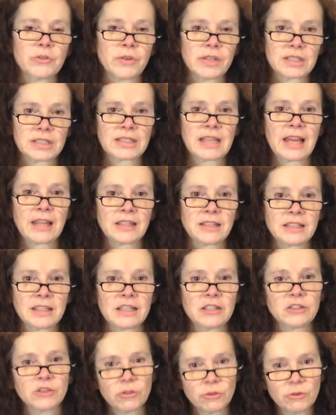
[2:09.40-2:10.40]
extend
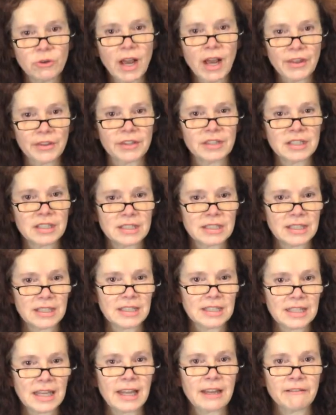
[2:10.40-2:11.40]
it to other
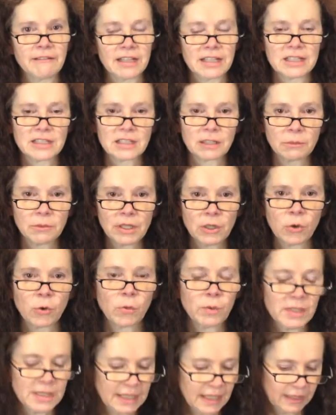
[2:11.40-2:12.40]
disease areas, so we
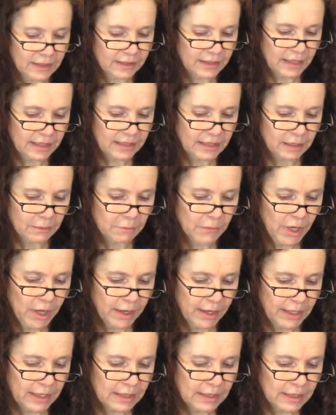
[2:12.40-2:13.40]
always had that in
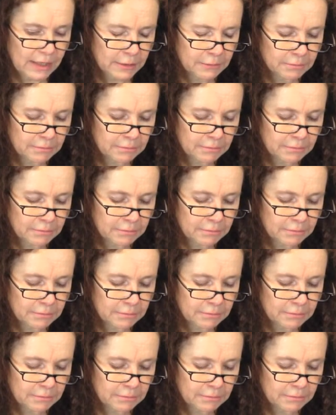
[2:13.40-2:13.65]
mind.